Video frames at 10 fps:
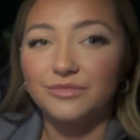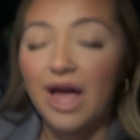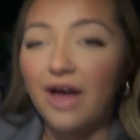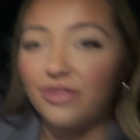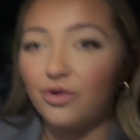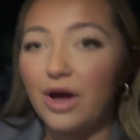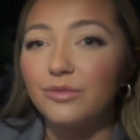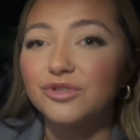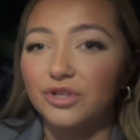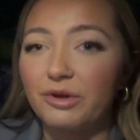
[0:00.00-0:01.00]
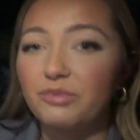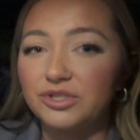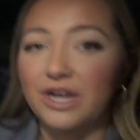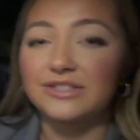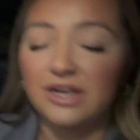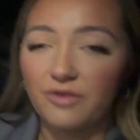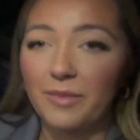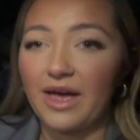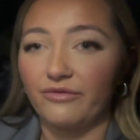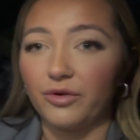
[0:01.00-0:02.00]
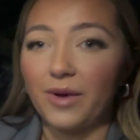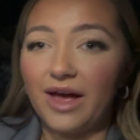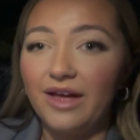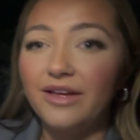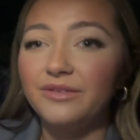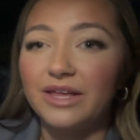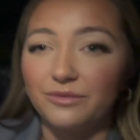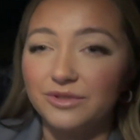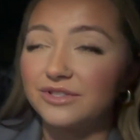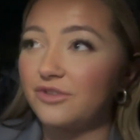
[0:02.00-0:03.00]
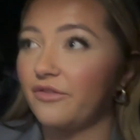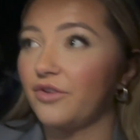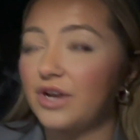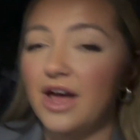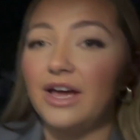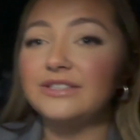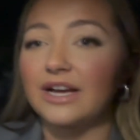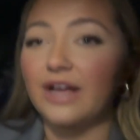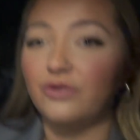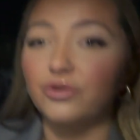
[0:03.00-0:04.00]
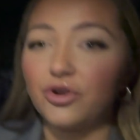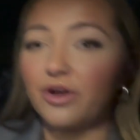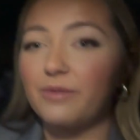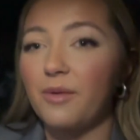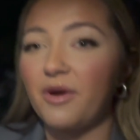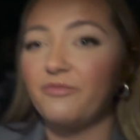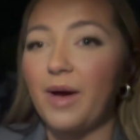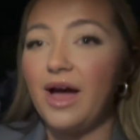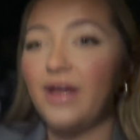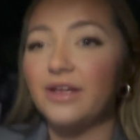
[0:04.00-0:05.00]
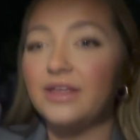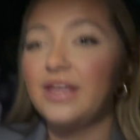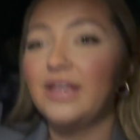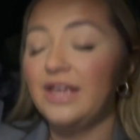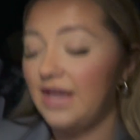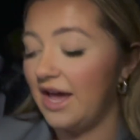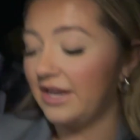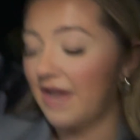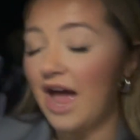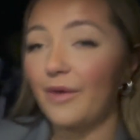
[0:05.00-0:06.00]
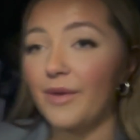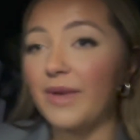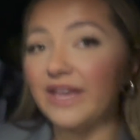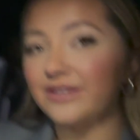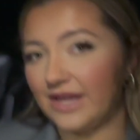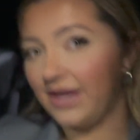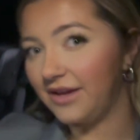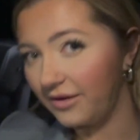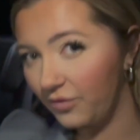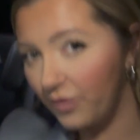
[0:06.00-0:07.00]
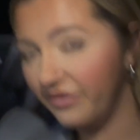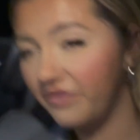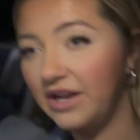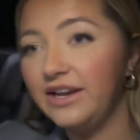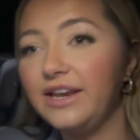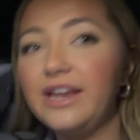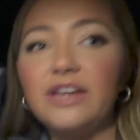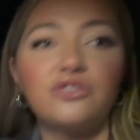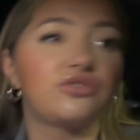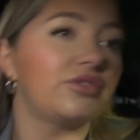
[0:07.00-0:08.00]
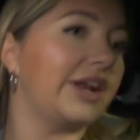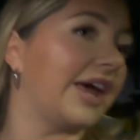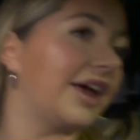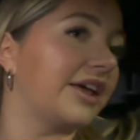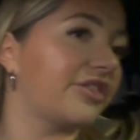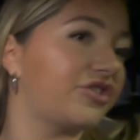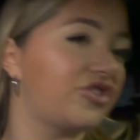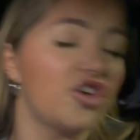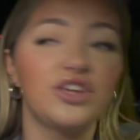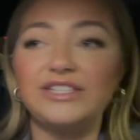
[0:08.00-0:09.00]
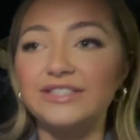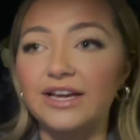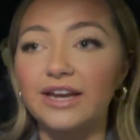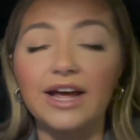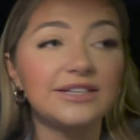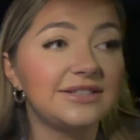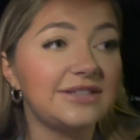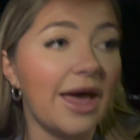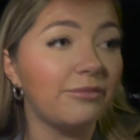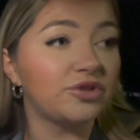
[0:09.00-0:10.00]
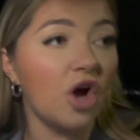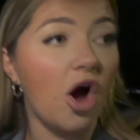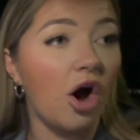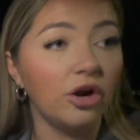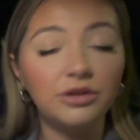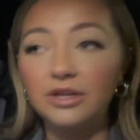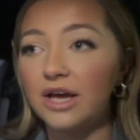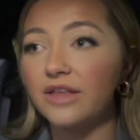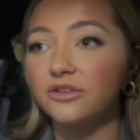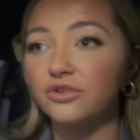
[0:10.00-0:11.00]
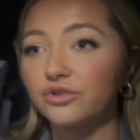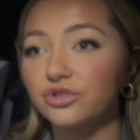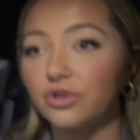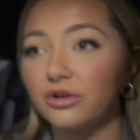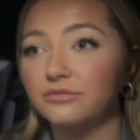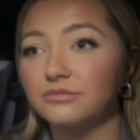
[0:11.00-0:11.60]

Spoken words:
I thought I was gonna projectile vomit everywhere. It was not very nice. Like, I could not get my breath back. And how I made it with literally 30 seconds, like, I stepped on and the door shut.